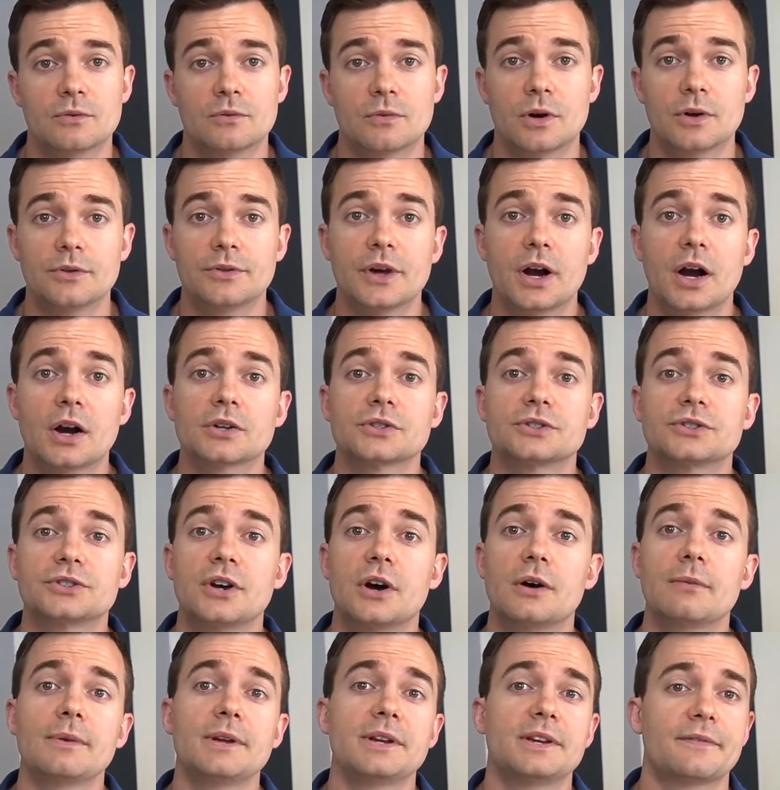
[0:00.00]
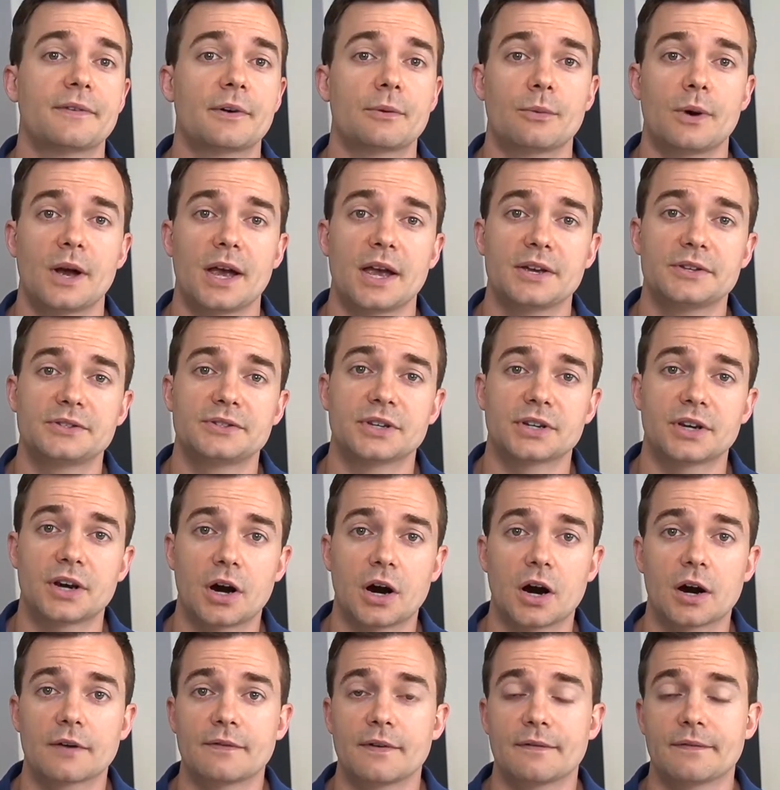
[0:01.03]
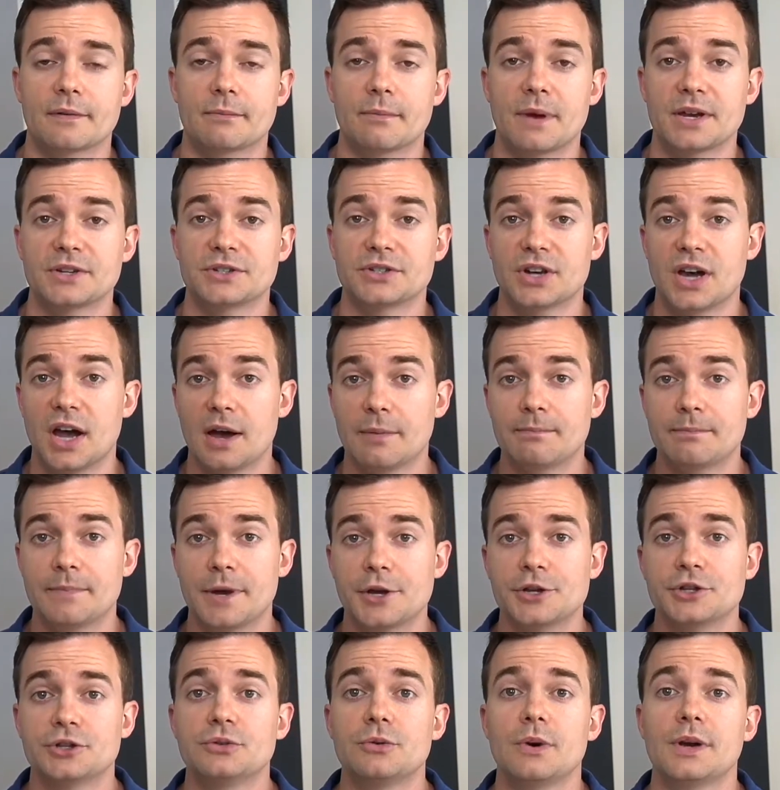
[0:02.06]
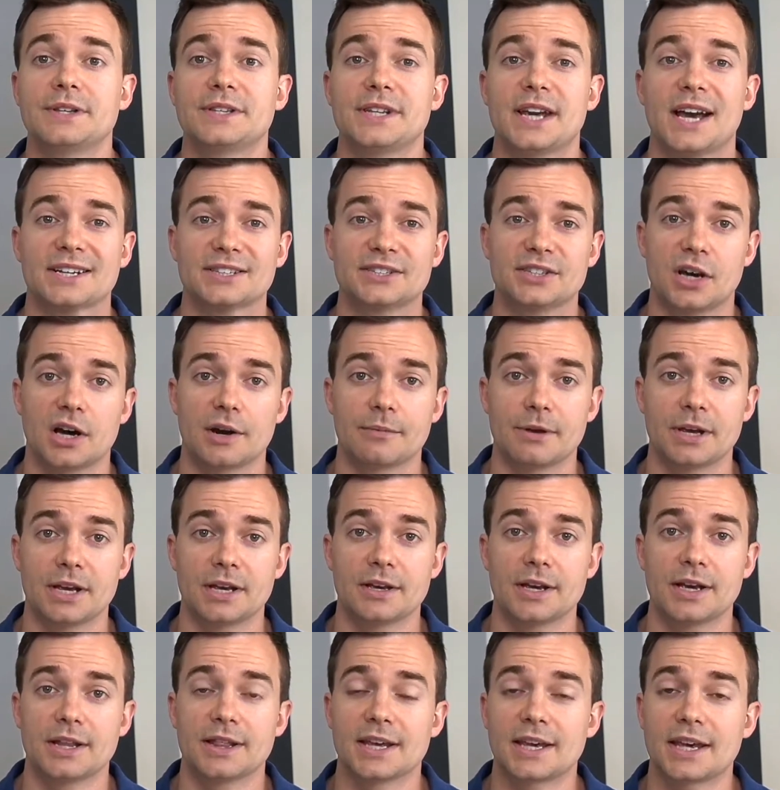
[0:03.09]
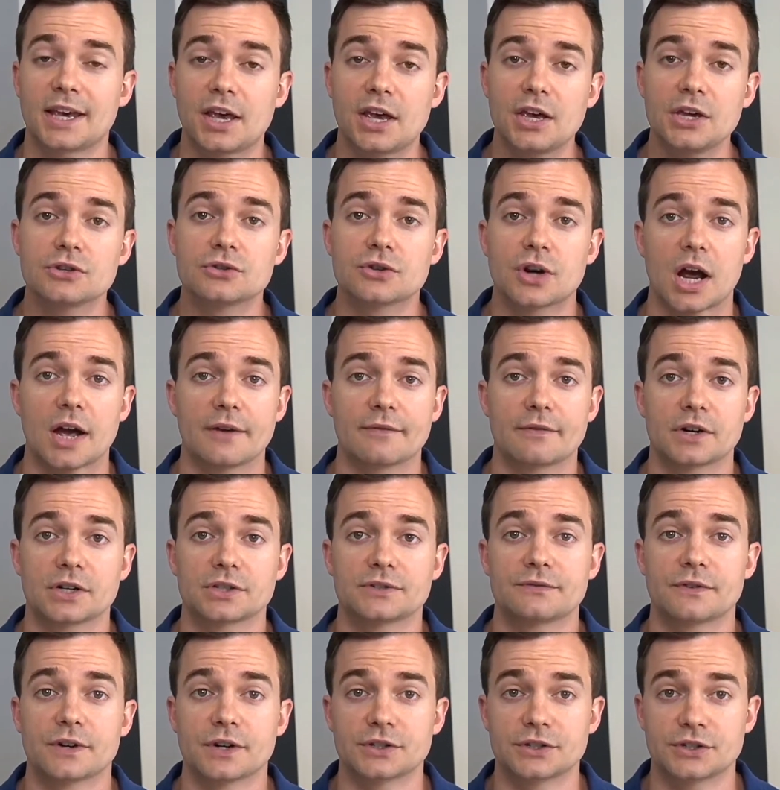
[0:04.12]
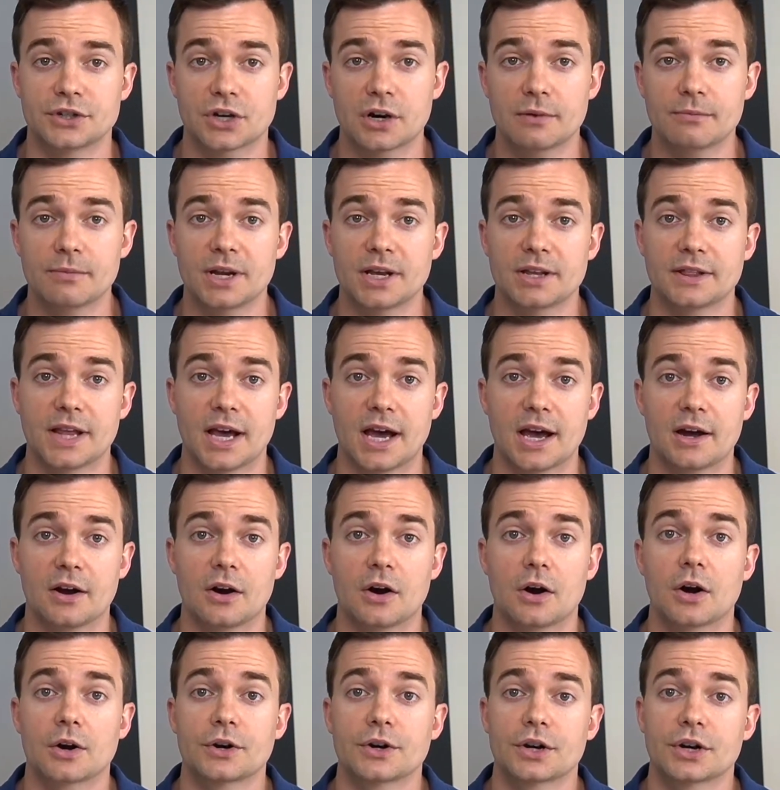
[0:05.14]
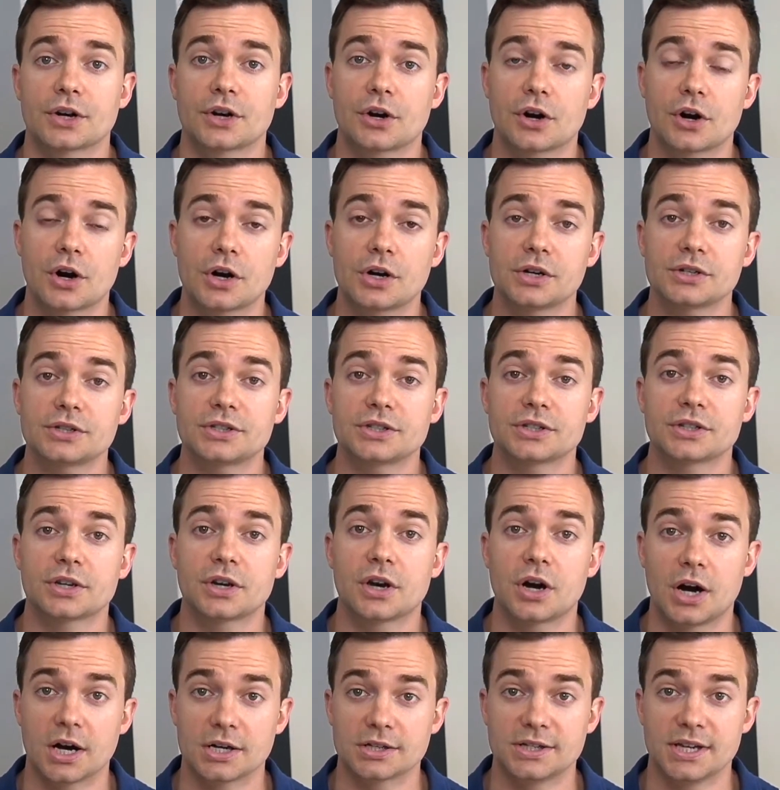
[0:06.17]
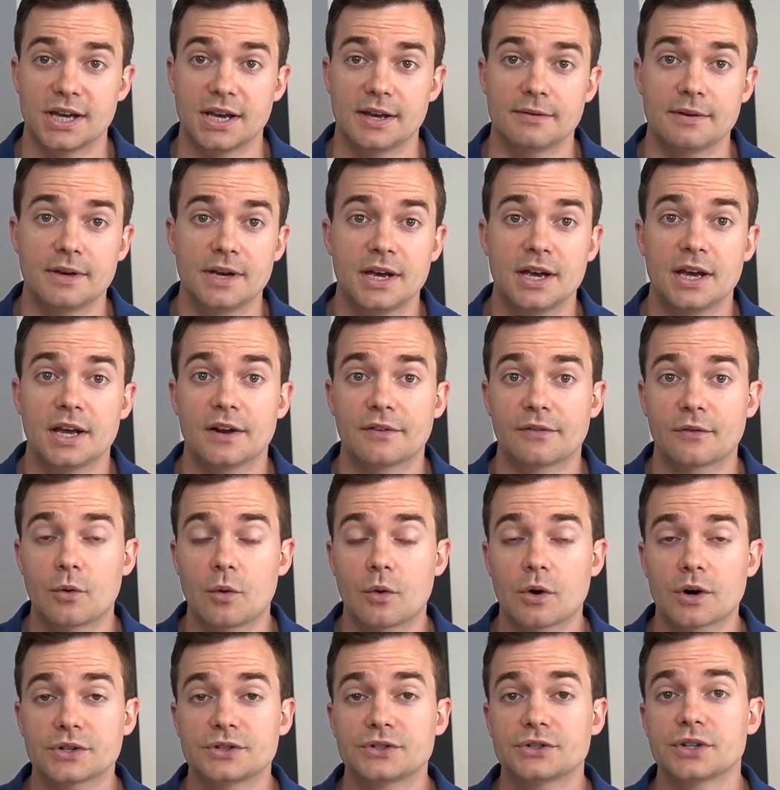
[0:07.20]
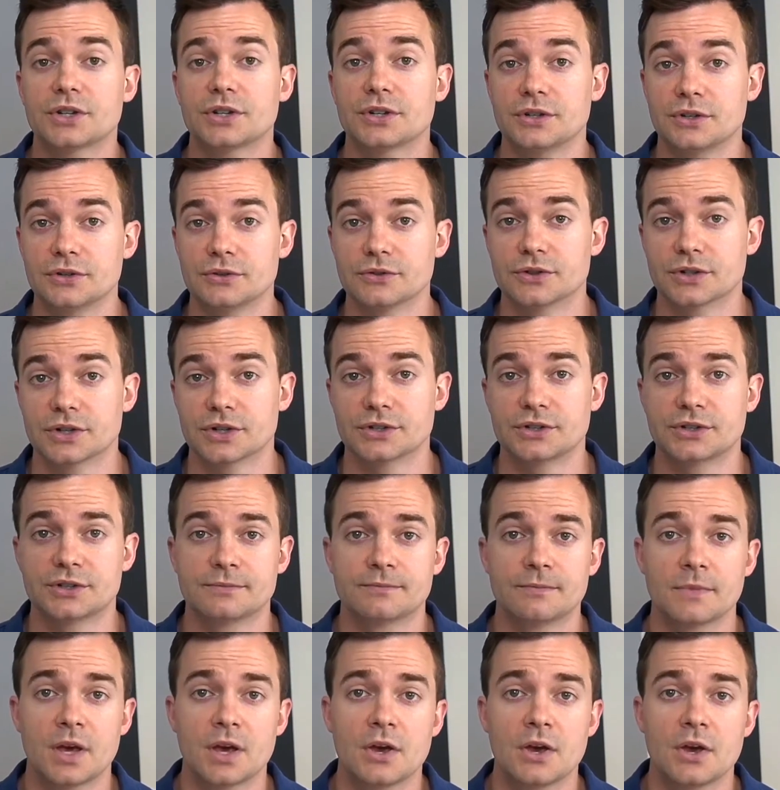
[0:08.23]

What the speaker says: Well, there are so many different ways to carve information up into a taxonomy, and the key drivers for determining that are your current content and of course your users.